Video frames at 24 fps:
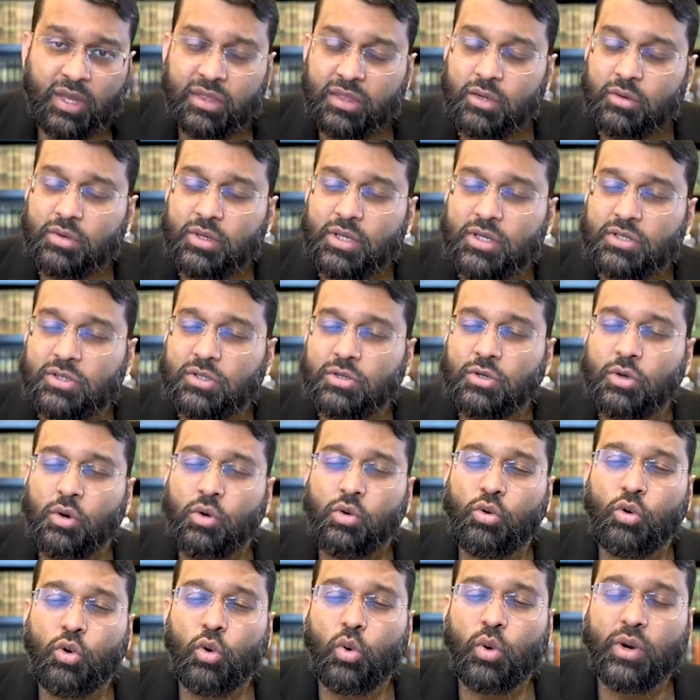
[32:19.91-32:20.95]
There is
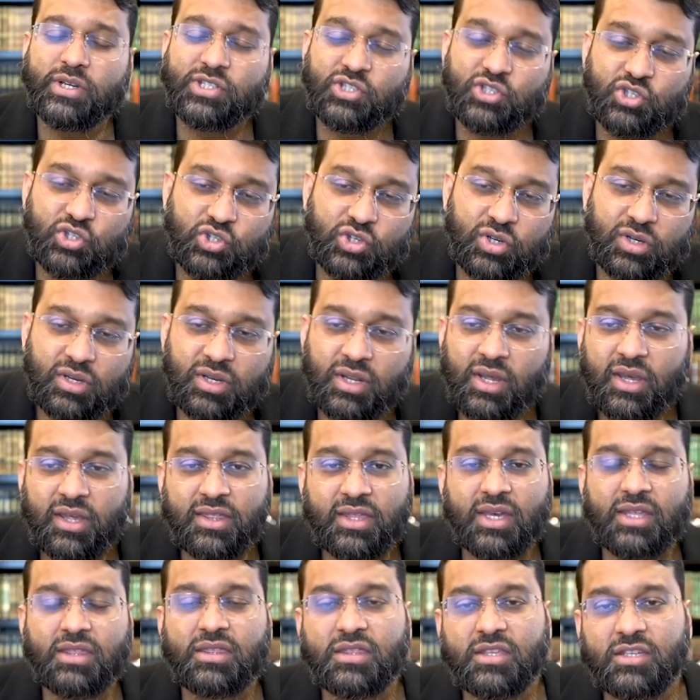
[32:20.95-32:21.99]
no question
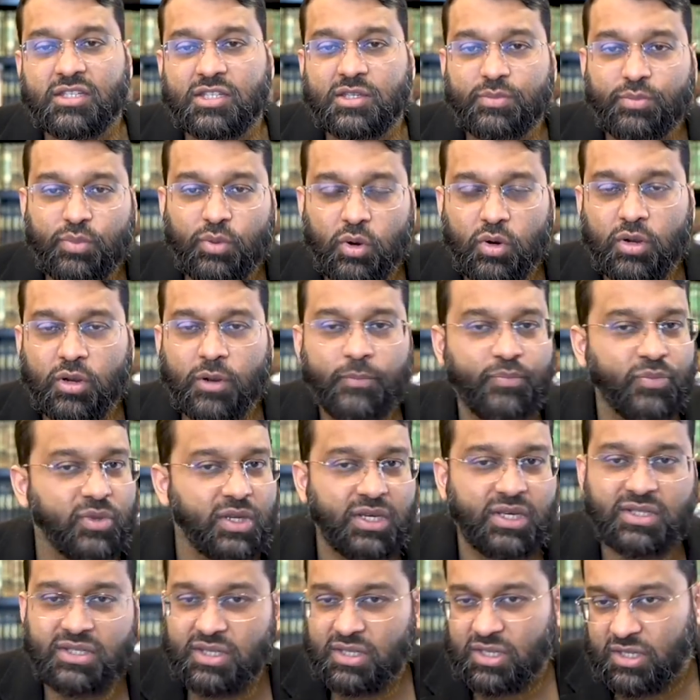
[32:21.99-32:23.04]
that this book
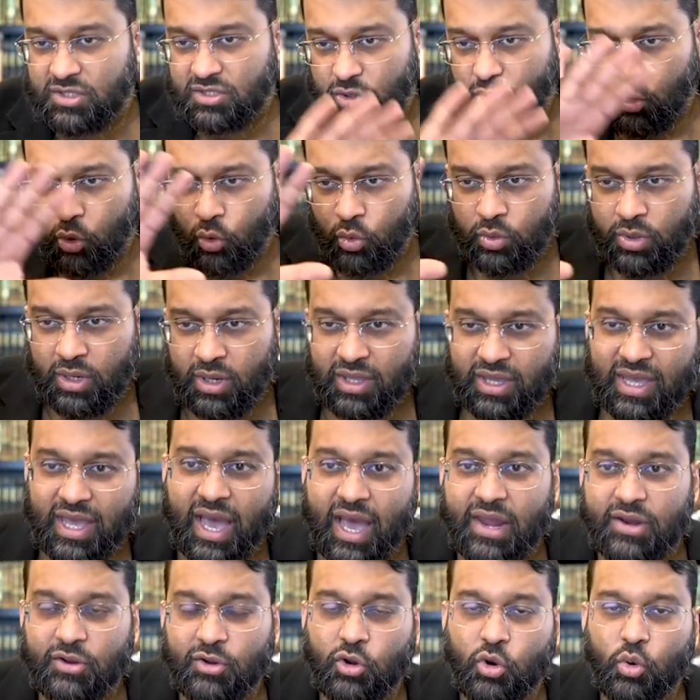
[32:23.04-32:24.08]
is in its own
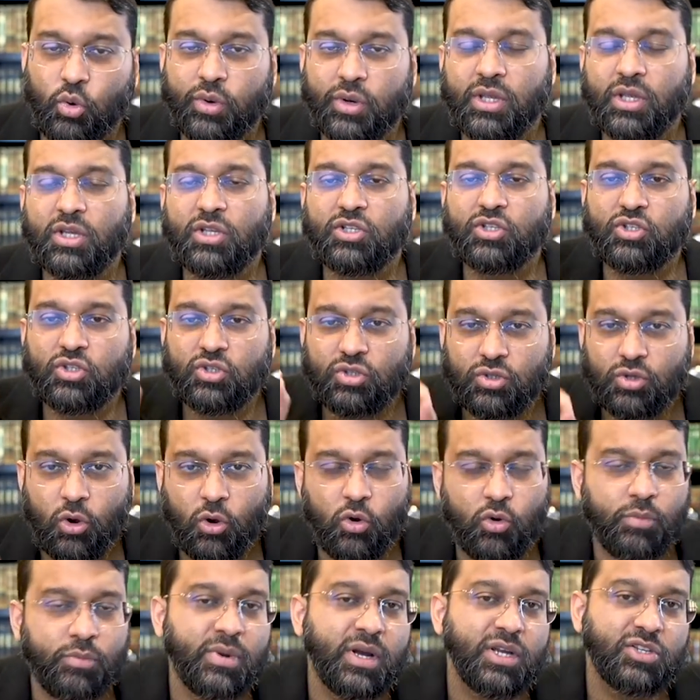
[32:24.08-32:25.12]
category,
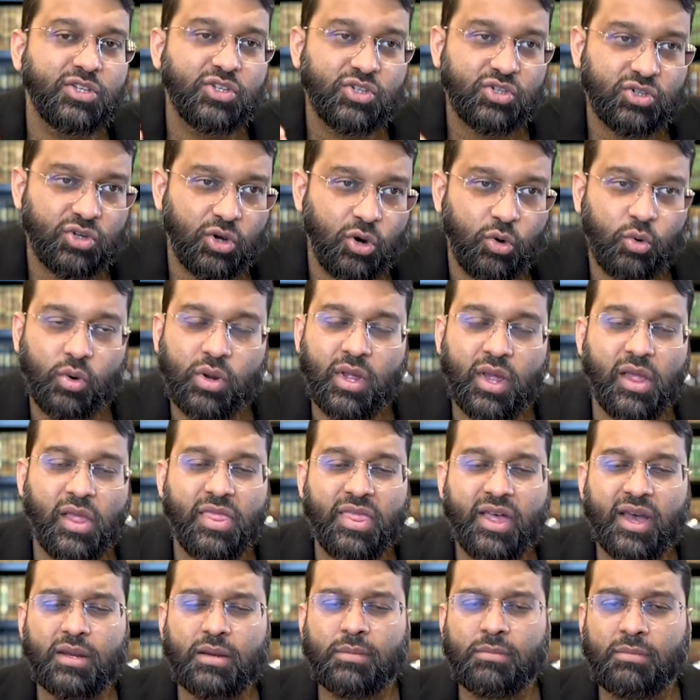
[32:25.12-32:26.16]
so much so
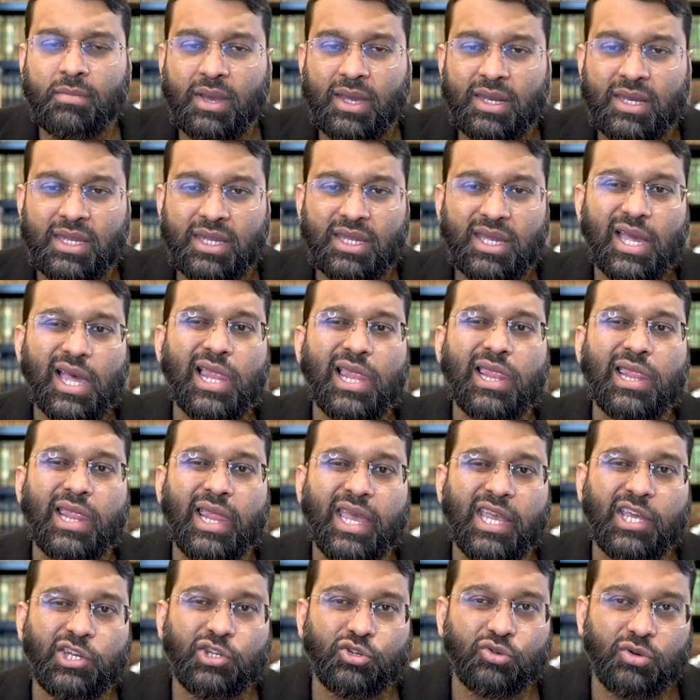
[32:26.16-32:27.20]
that many
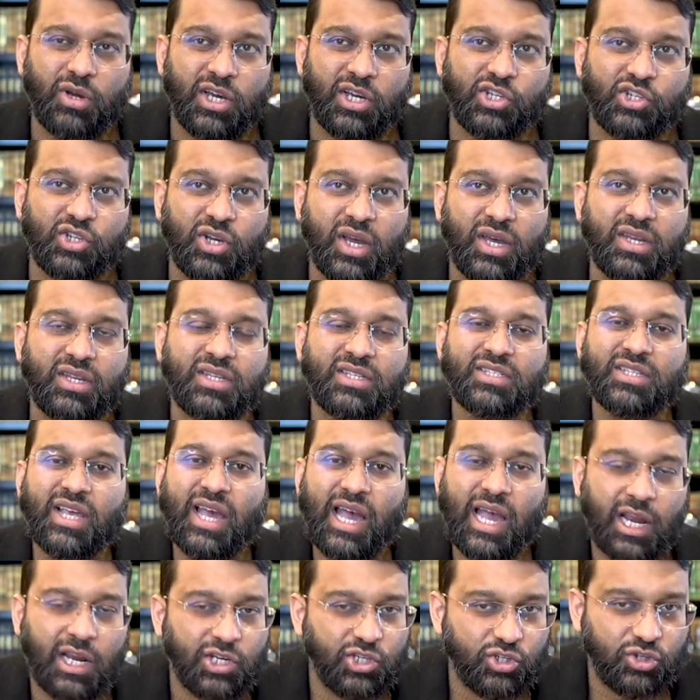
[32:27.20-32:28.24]
later Ash'aris
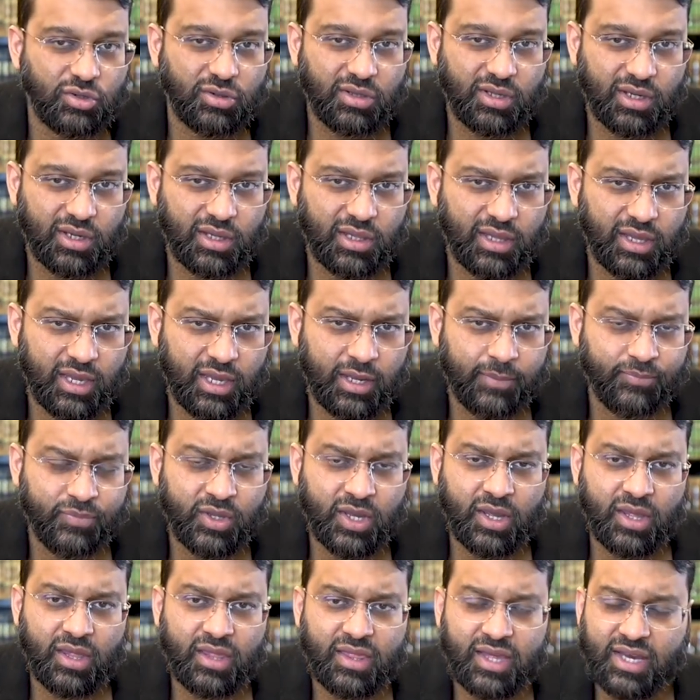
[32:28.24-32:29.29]
actually claim
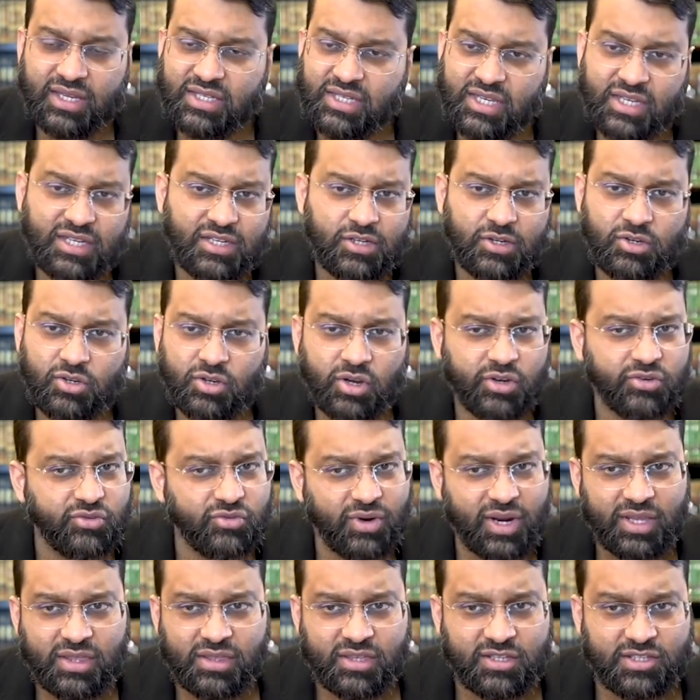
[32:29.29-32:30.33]
that he did not
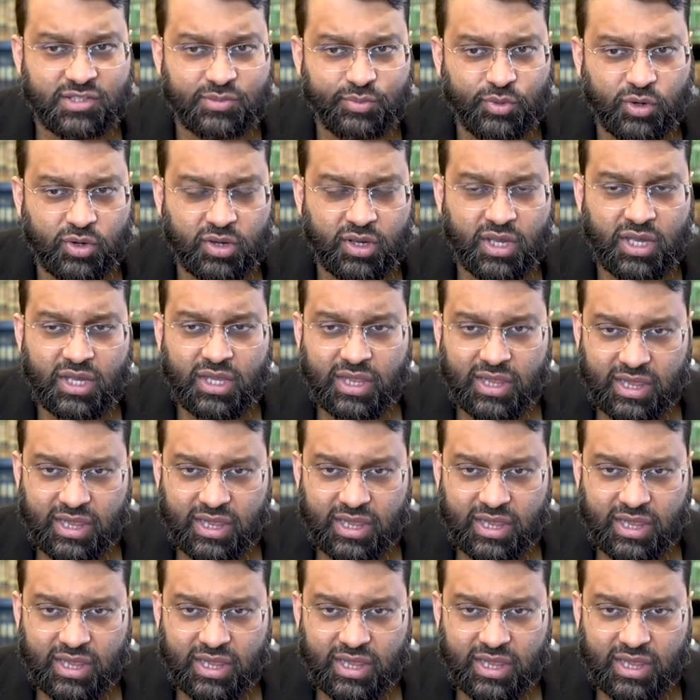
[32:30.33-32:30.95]
write this book.